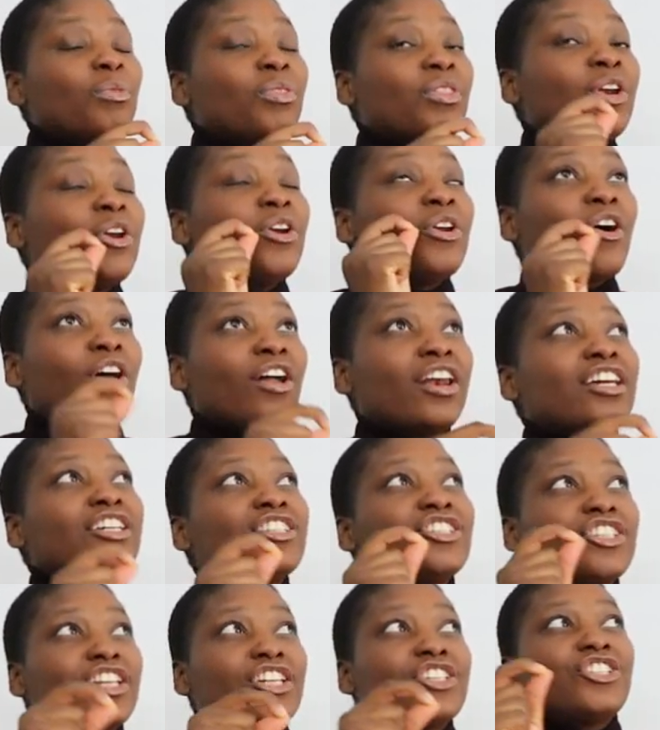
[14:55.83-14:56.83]
the
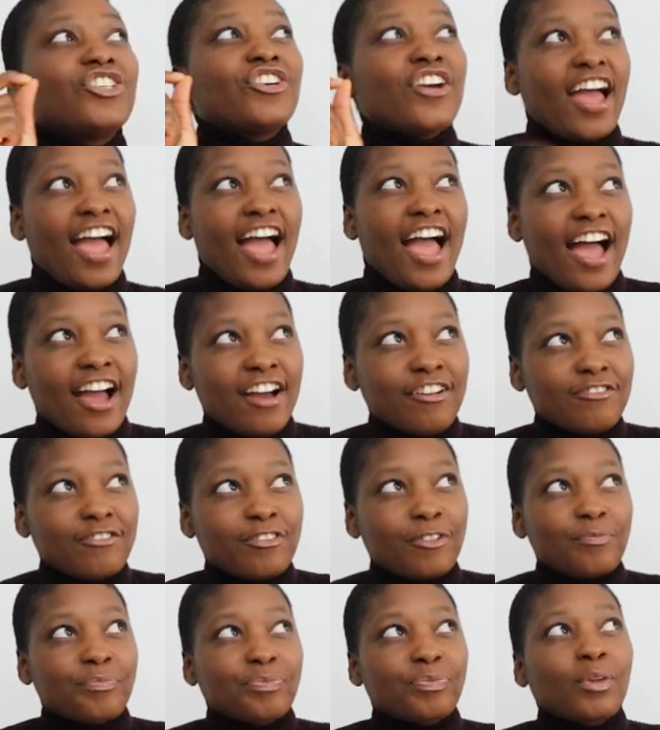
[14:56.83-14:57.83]
knowledge that you
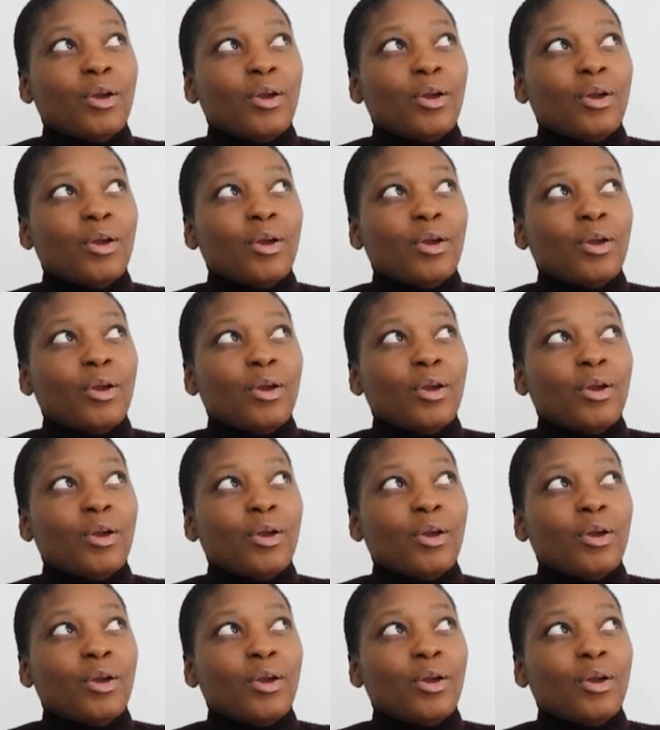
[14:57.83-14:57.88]
have